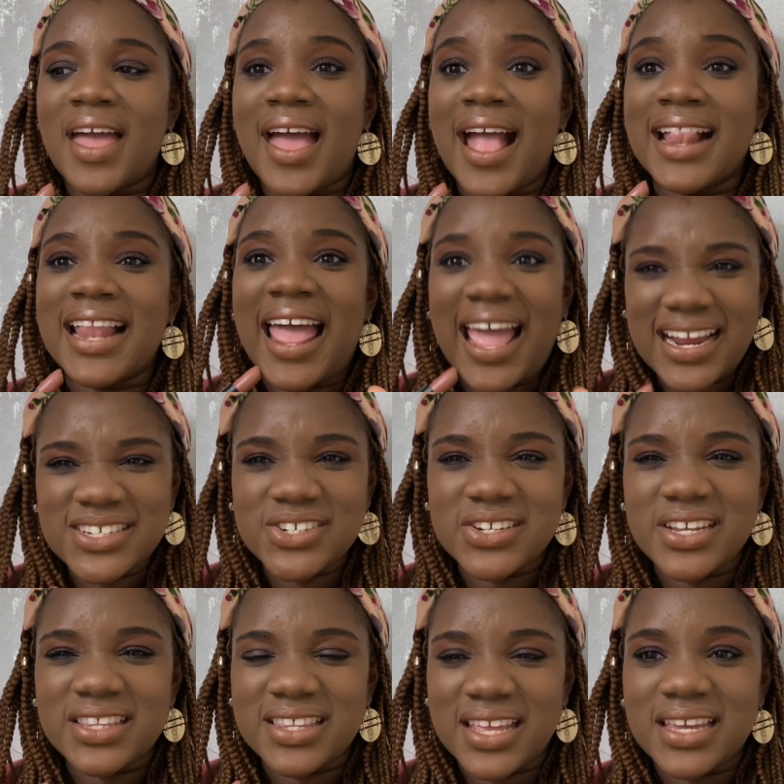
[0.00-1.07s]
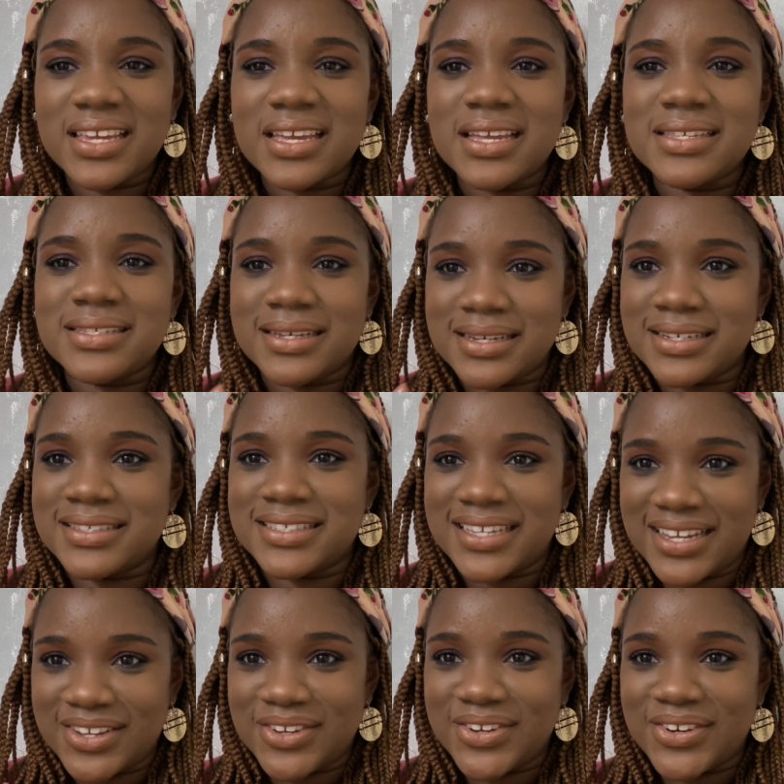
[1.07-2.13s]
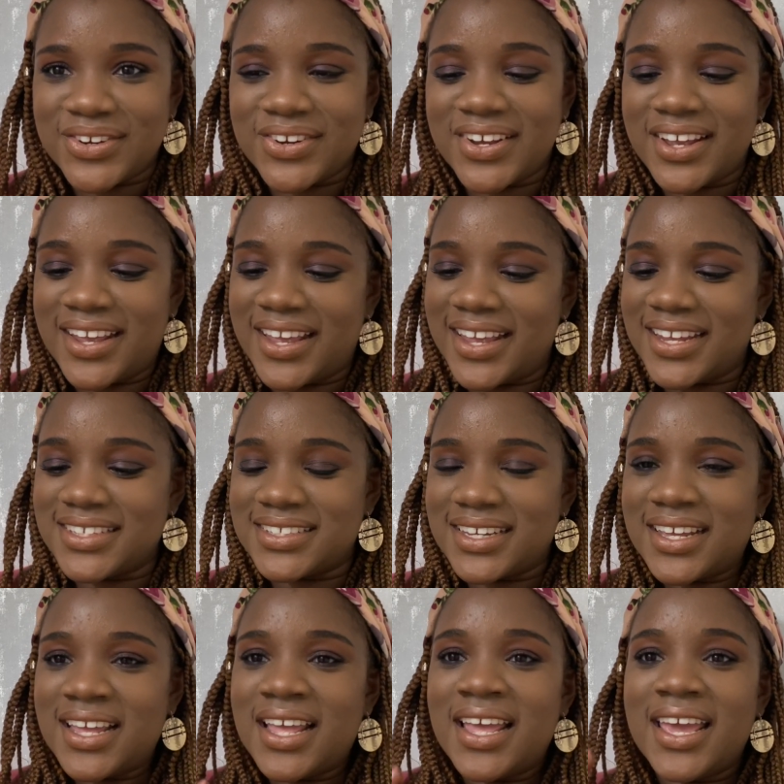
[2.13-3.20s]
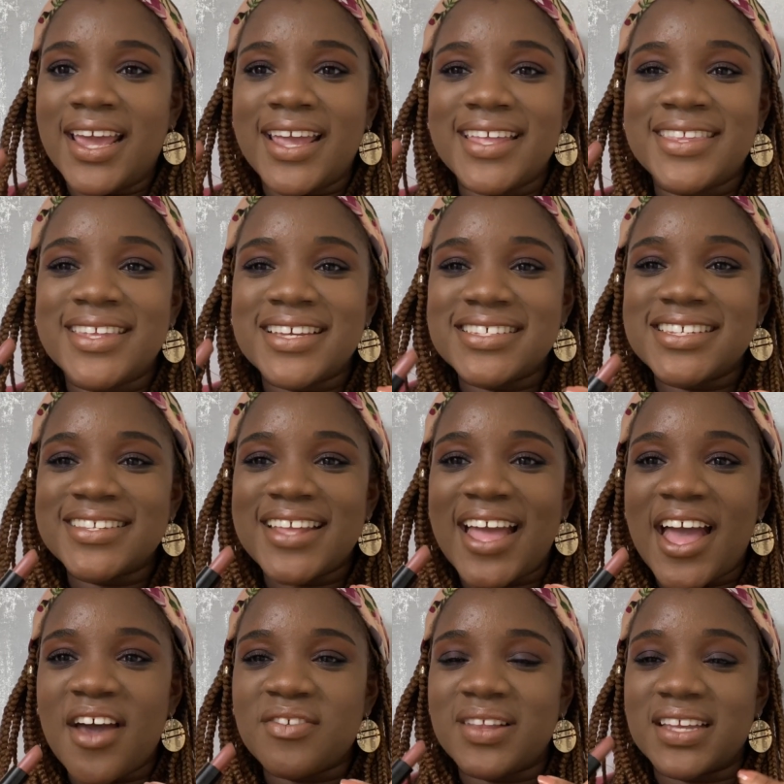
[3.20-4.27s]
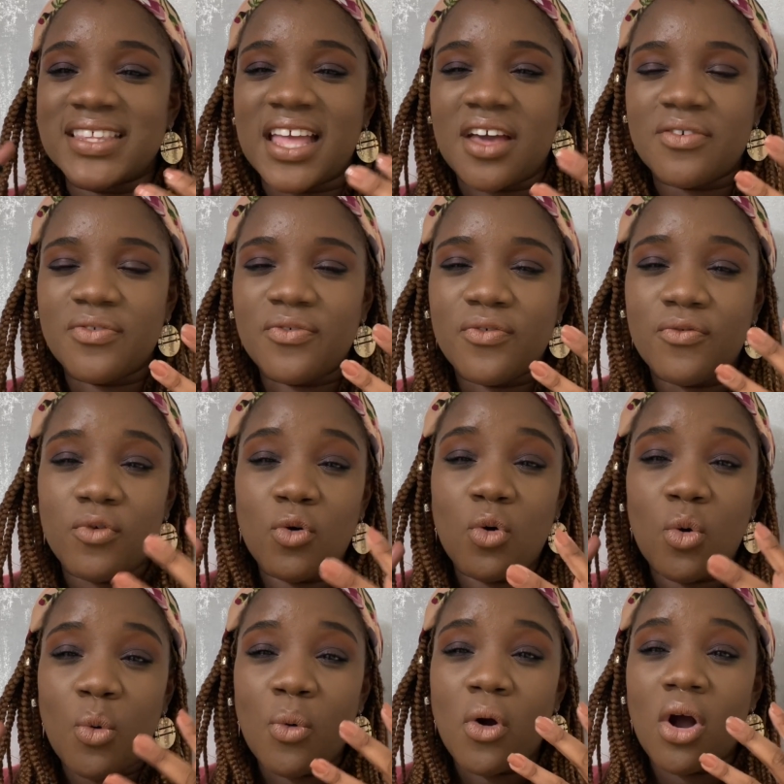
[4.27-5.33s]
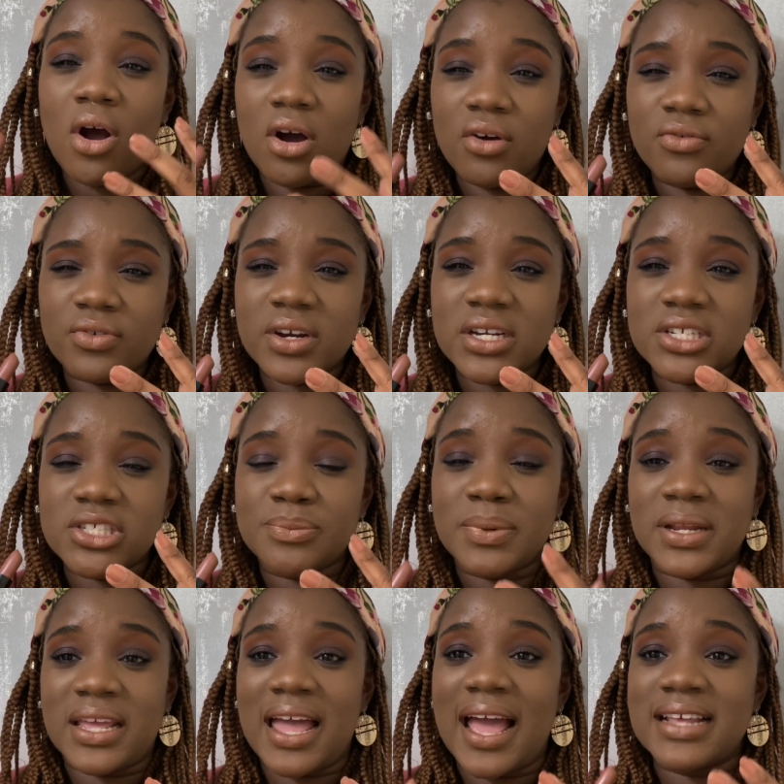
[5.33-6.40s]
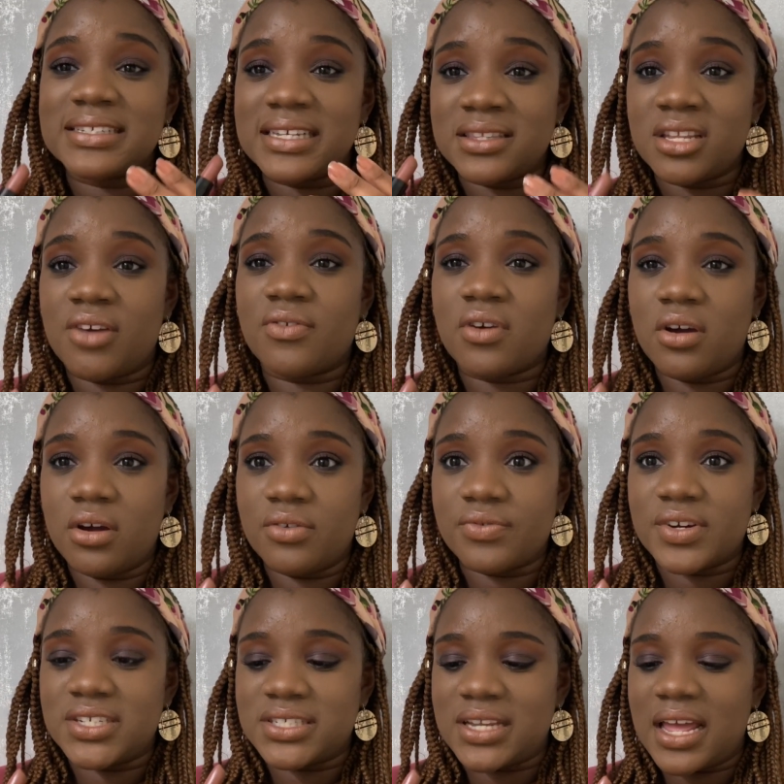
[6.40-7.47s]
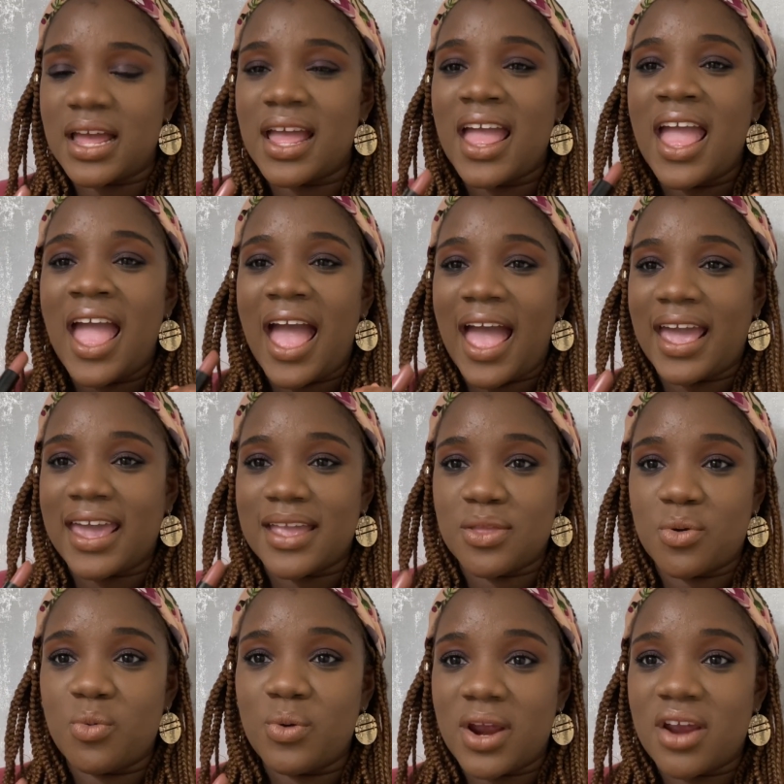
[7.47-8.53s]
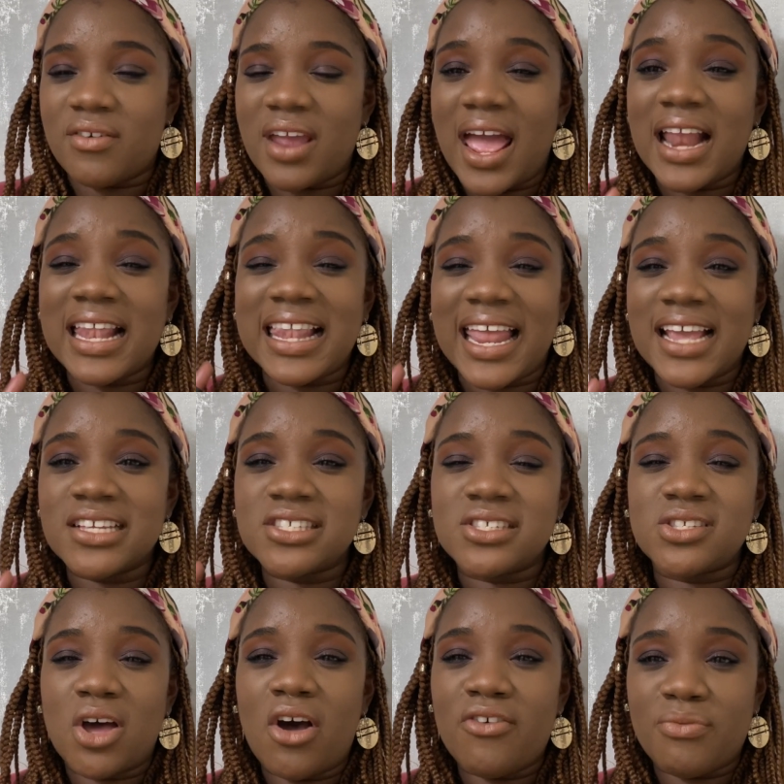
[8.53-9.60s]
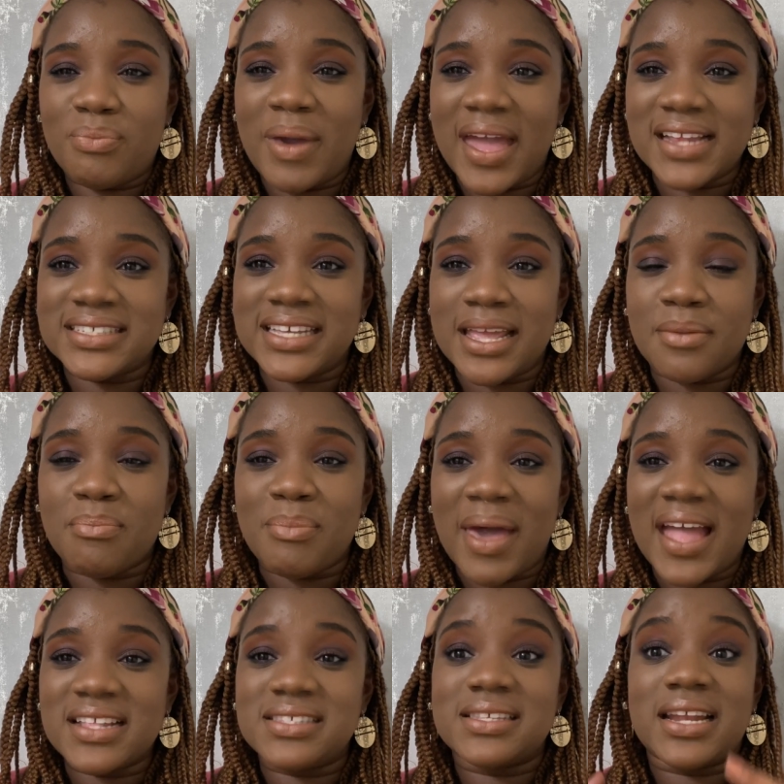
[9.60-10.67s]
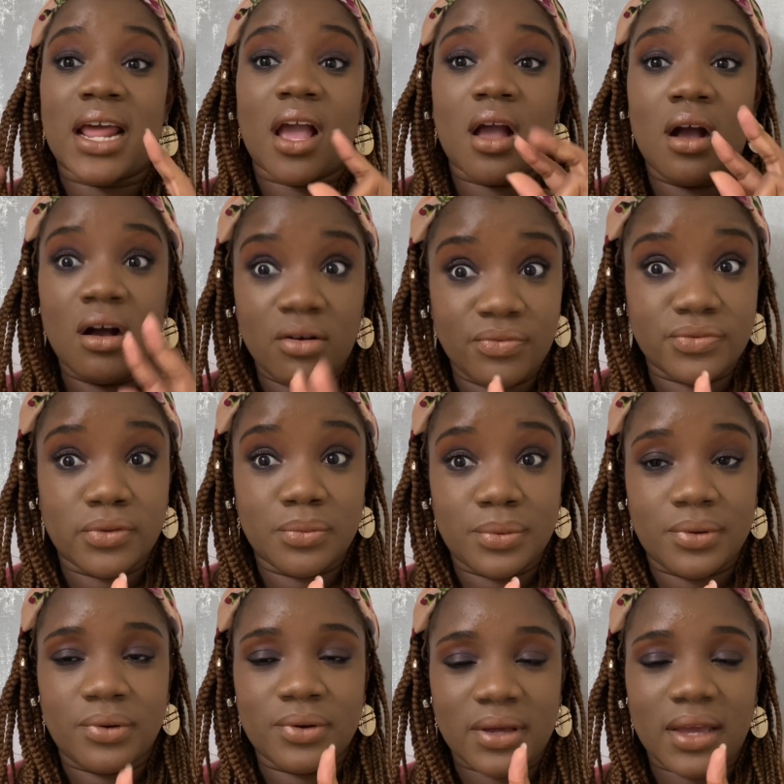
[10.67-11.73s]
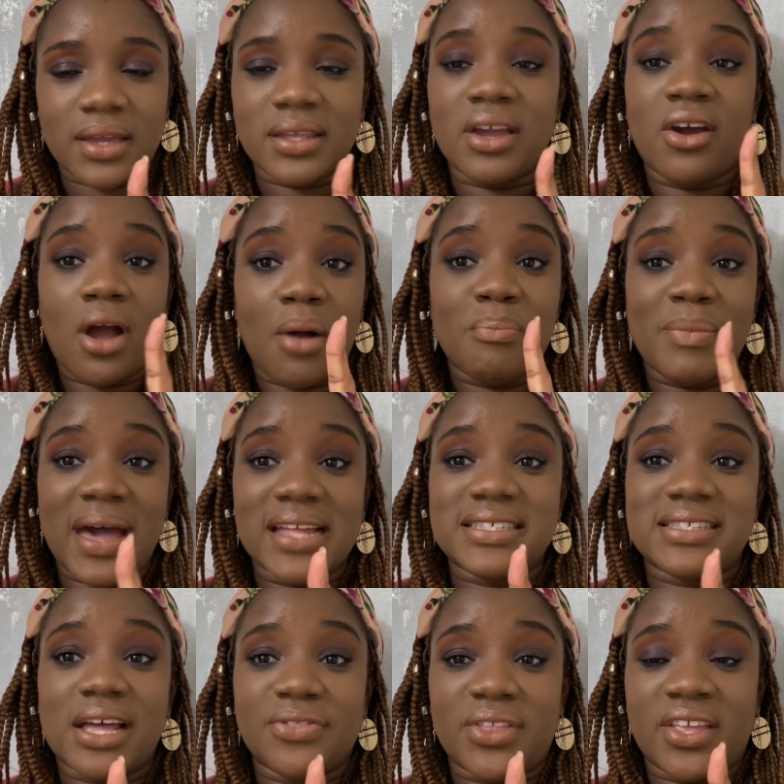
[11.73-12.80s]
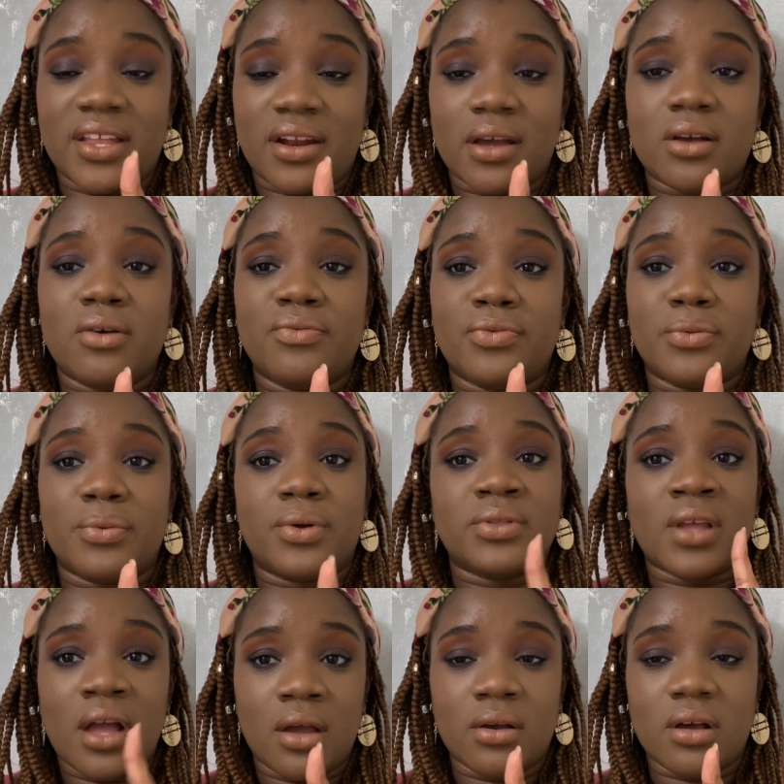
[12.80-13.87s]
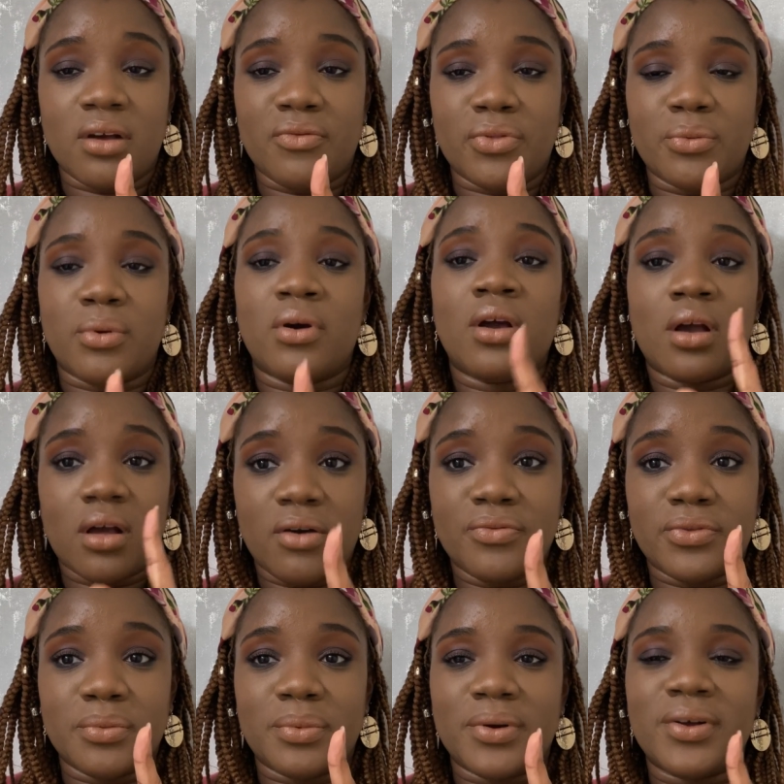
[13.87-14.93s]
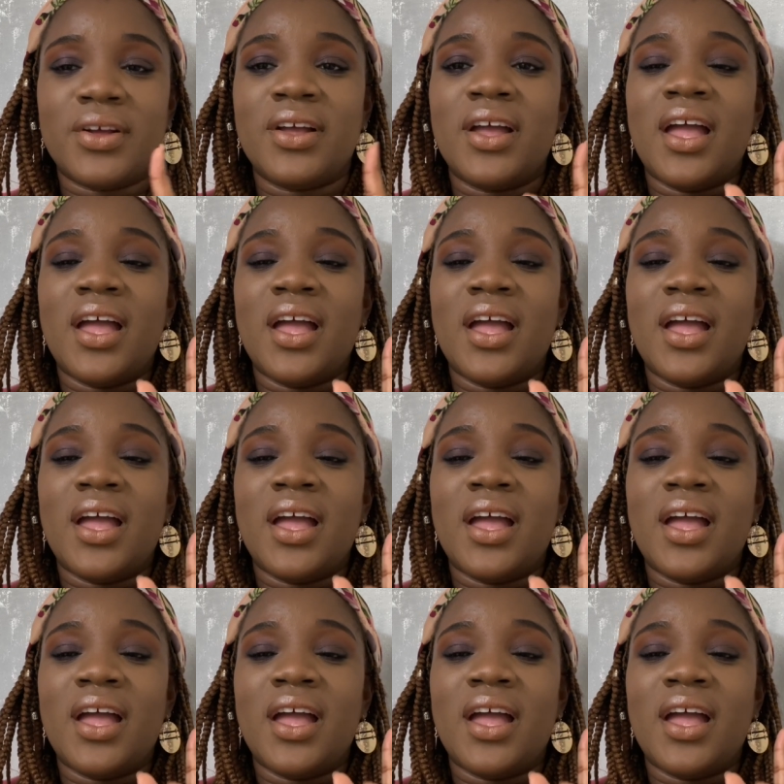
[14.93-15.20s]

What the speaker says: I actually think it's a contender, and it doesn't have like that full coverage, but it has enough coverage that I can wear it. I like soft mattes and mattes that are comfortable. Okay, there are mattes out there that are comfortable, not uncomfortable, comfortable.